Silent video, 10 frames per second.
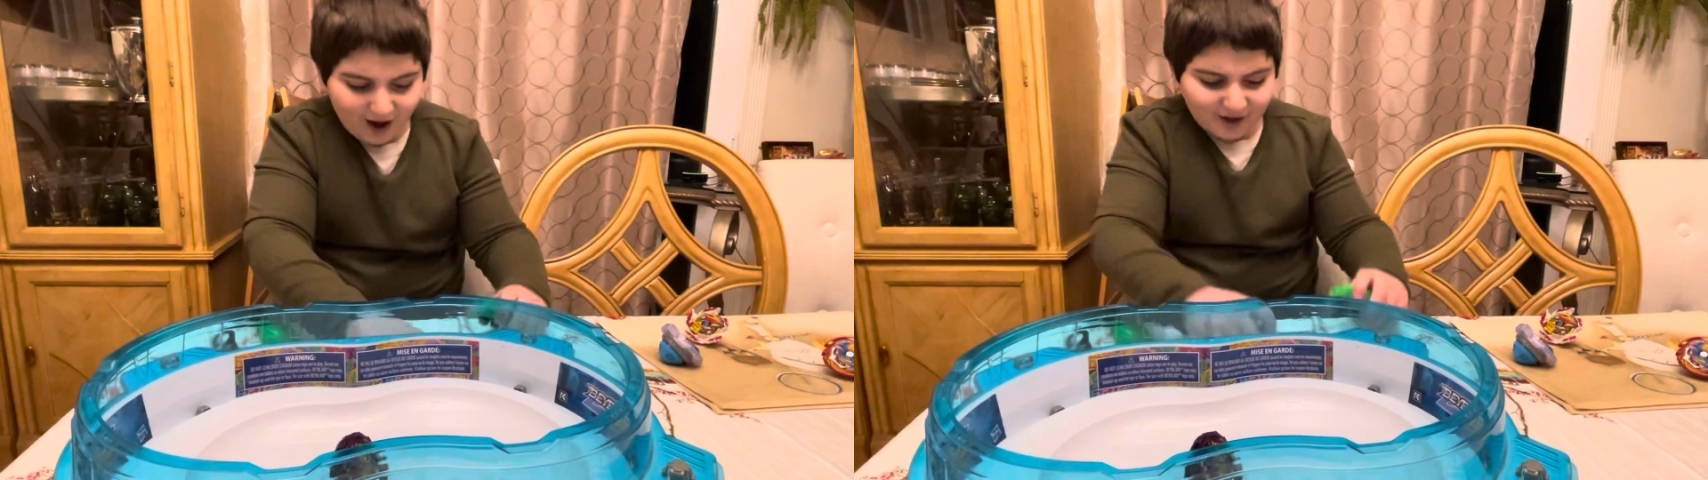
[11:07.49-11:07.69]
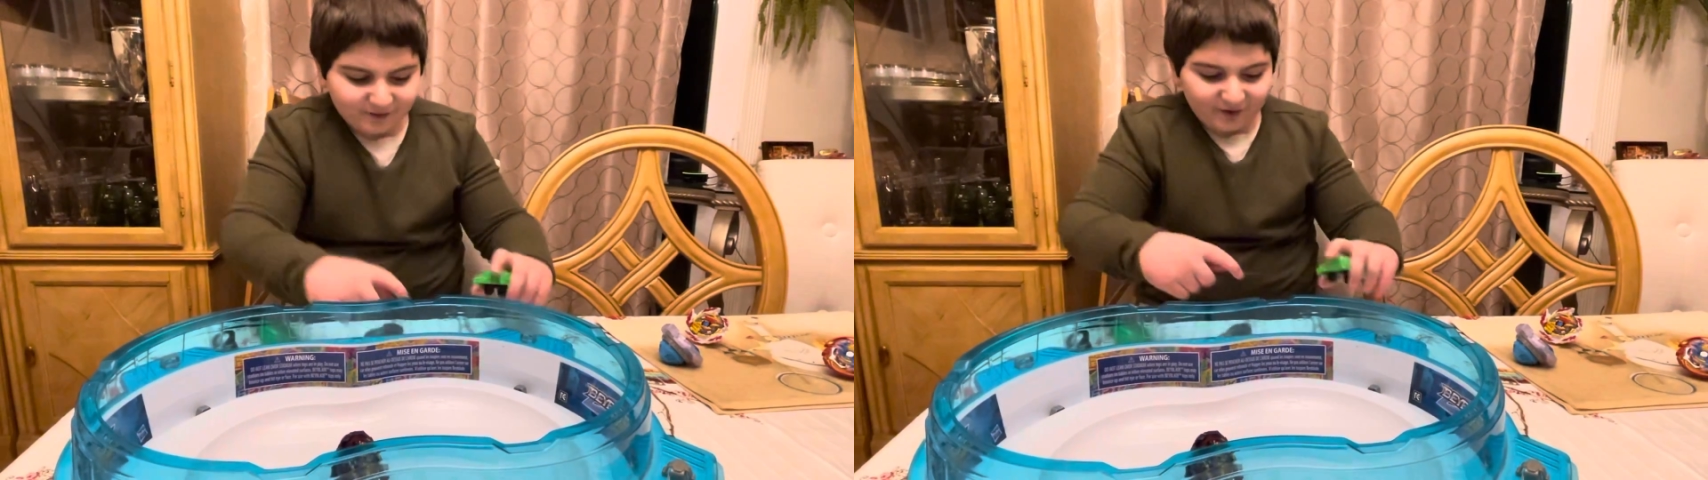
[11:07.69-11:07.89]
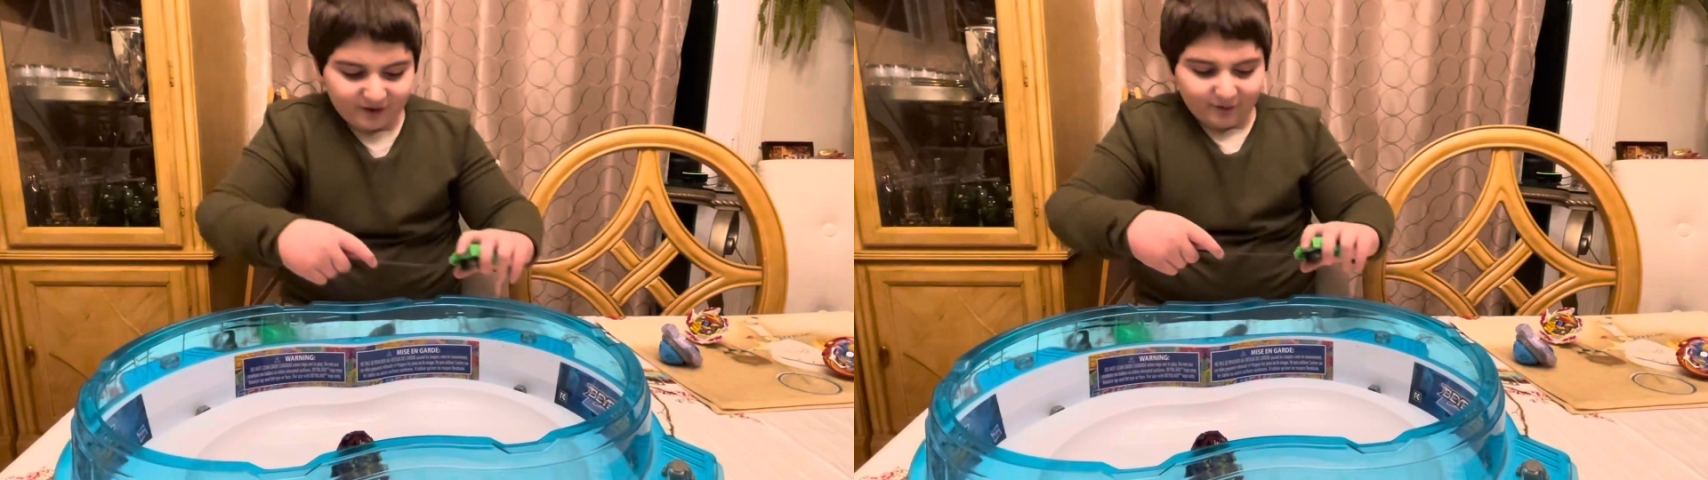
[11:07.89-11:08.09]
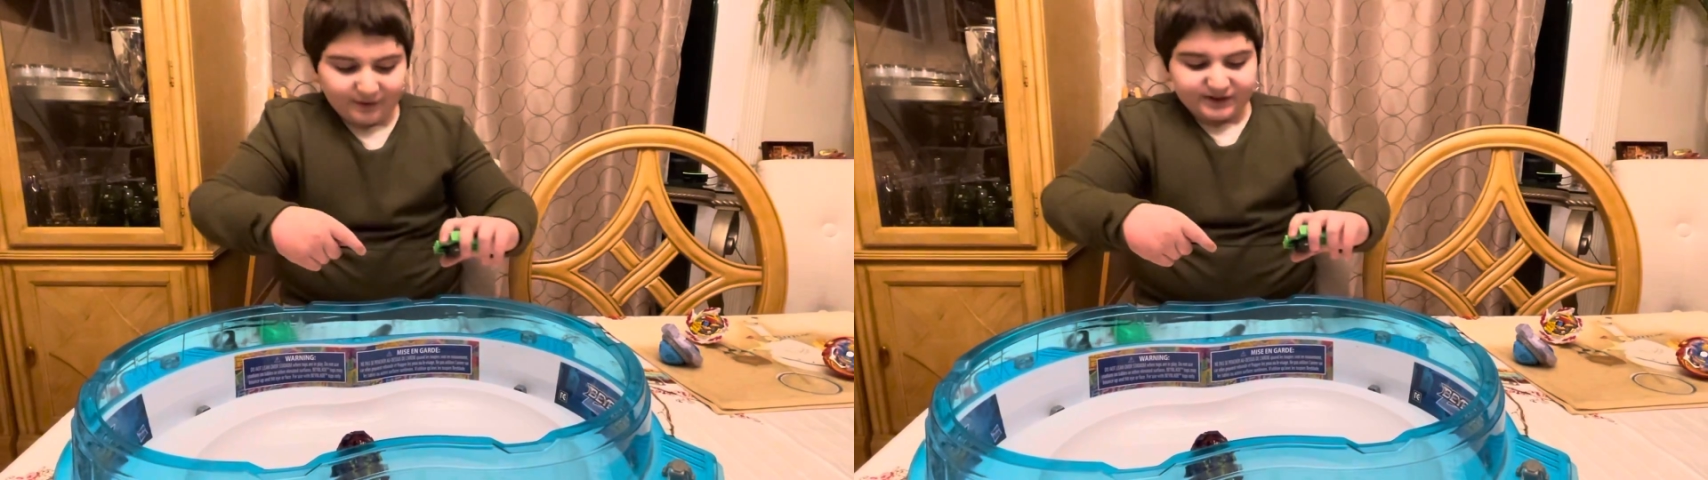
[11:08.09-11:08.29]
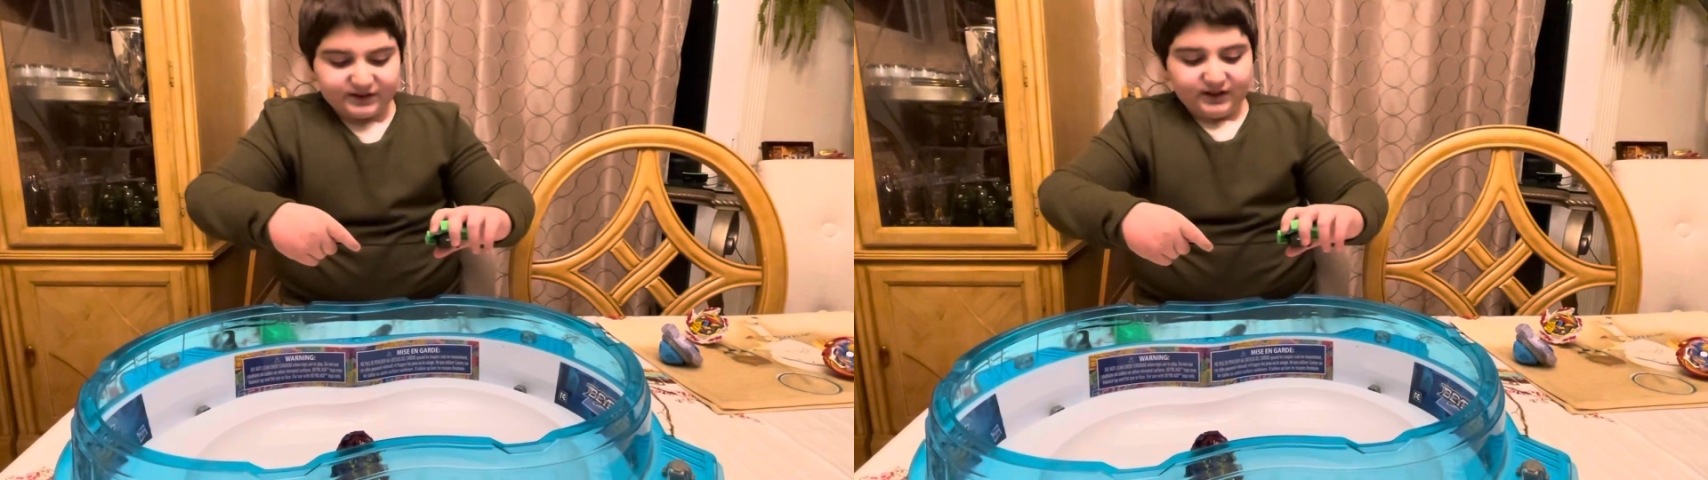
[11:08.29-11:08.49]
I think it was
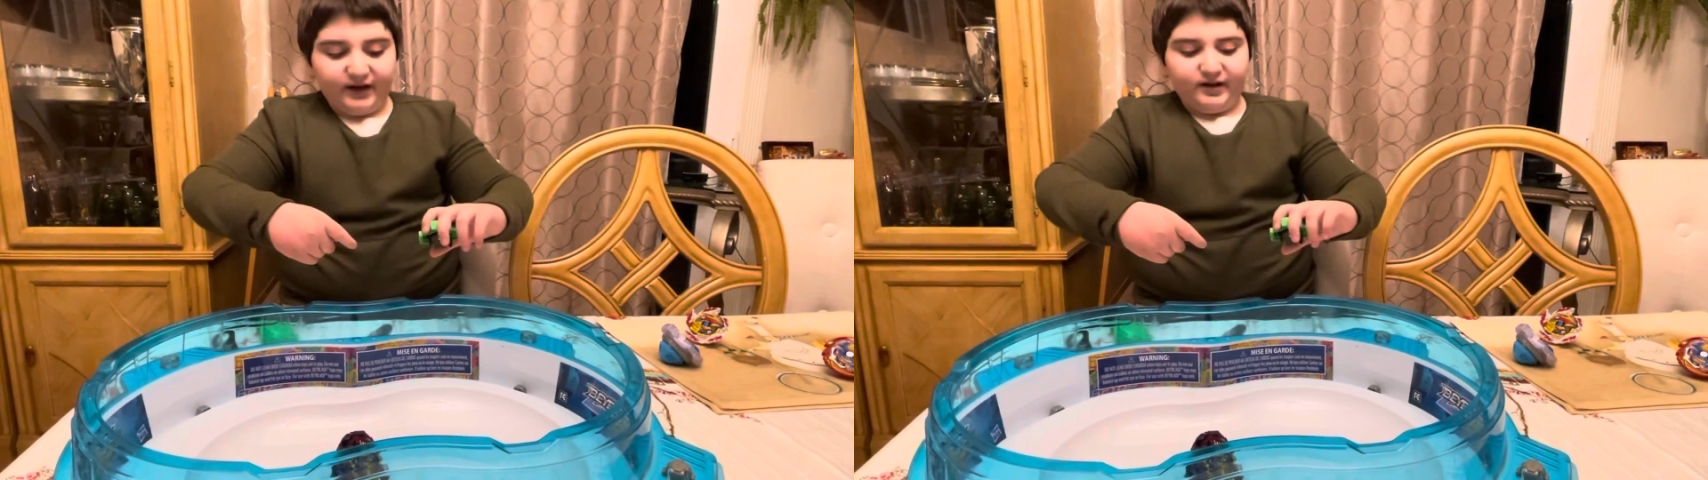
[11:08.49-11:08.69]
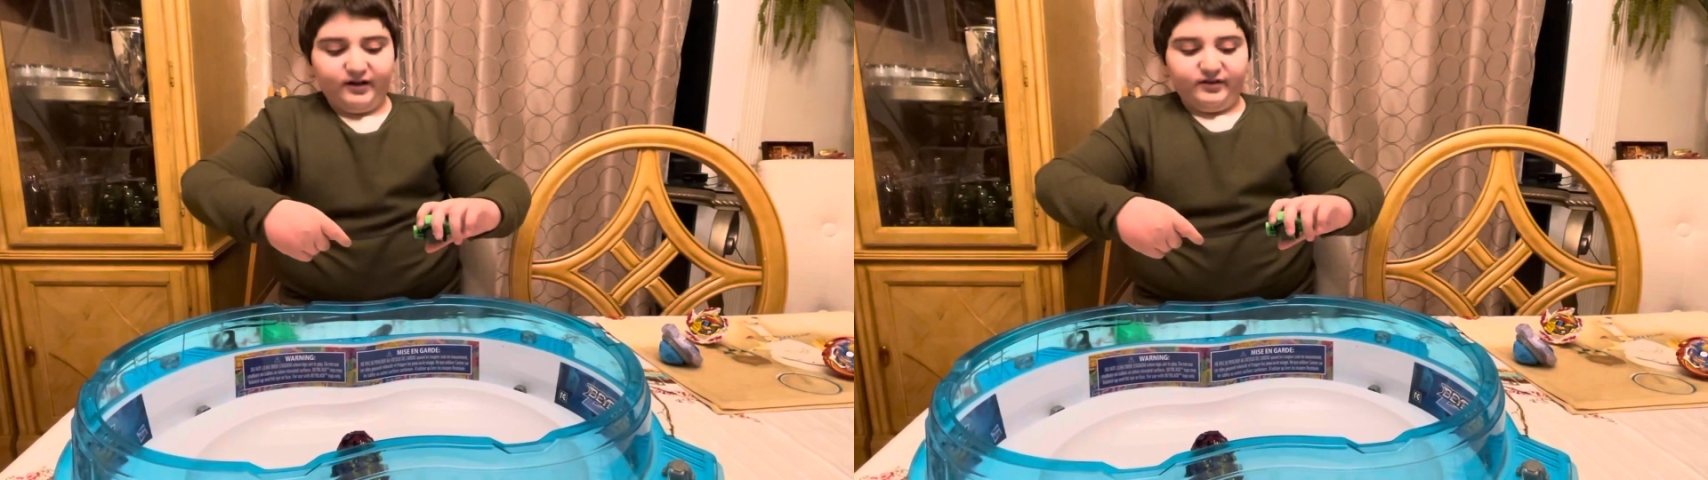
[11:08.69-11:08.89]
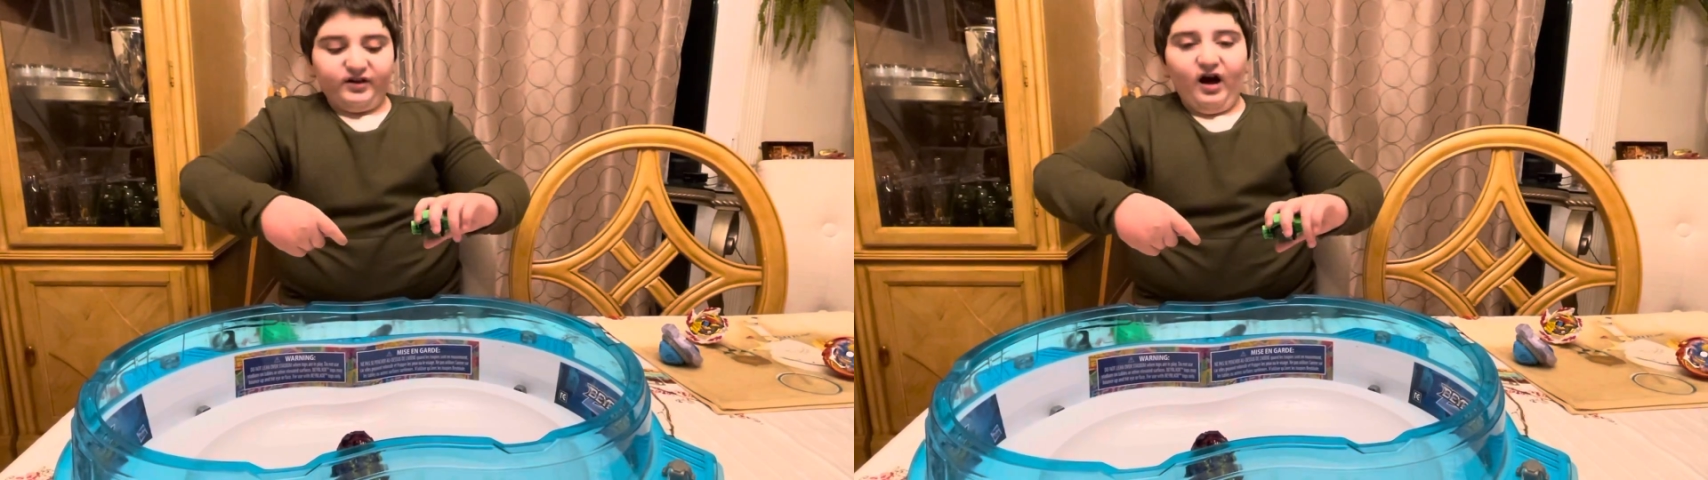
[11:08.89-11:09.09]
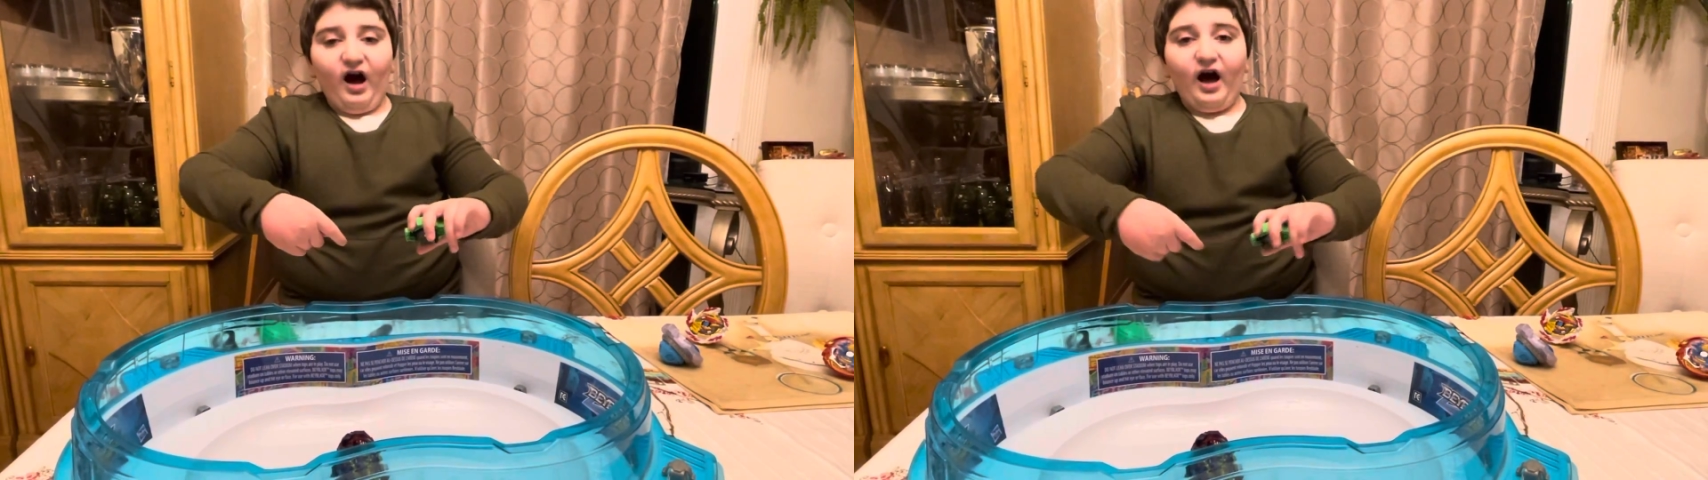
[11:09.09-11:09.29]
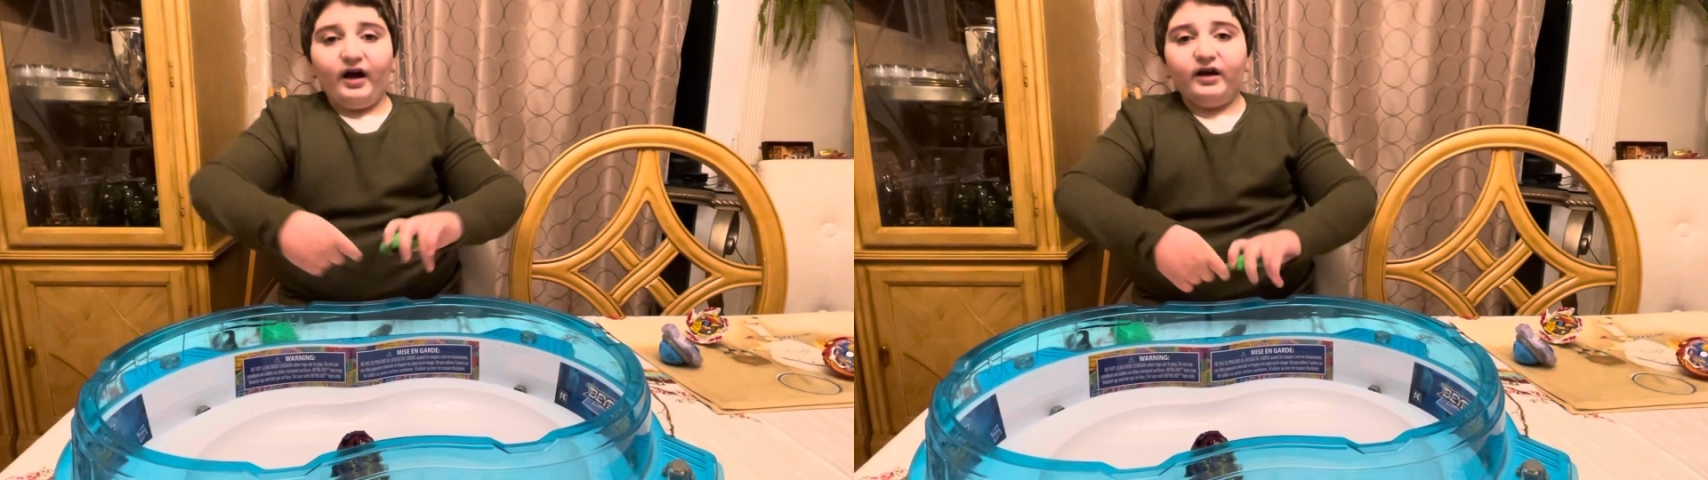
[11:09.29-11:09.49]
like a
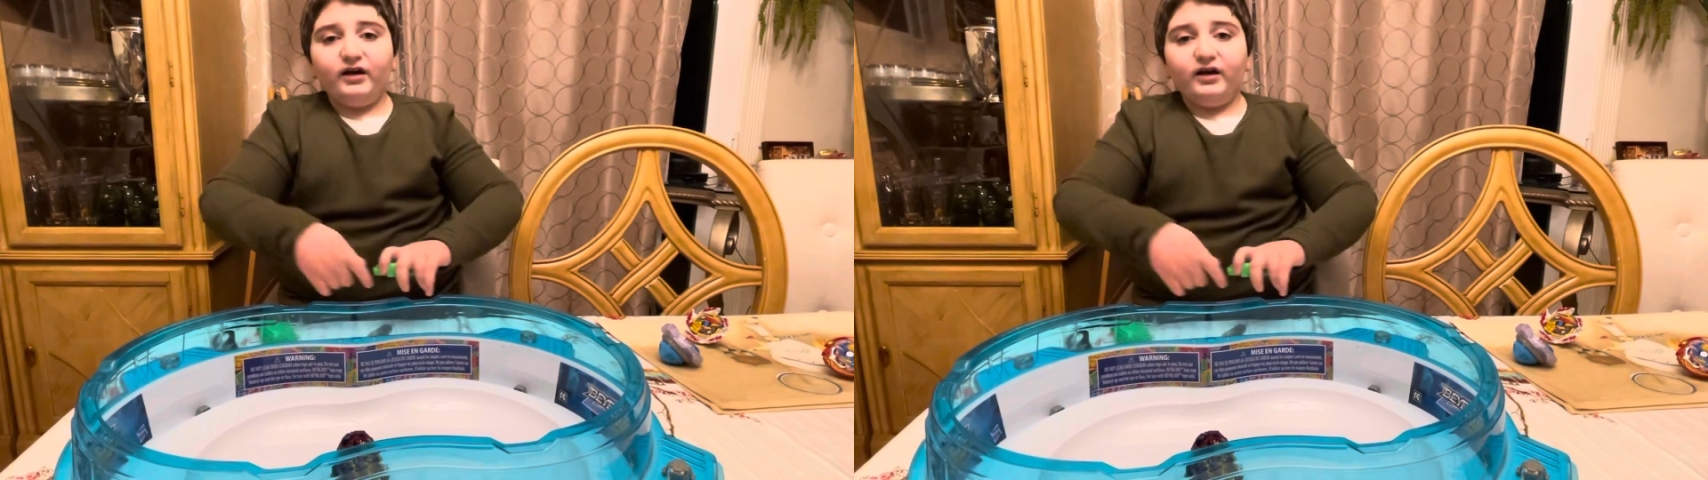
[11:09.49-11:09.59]
tie.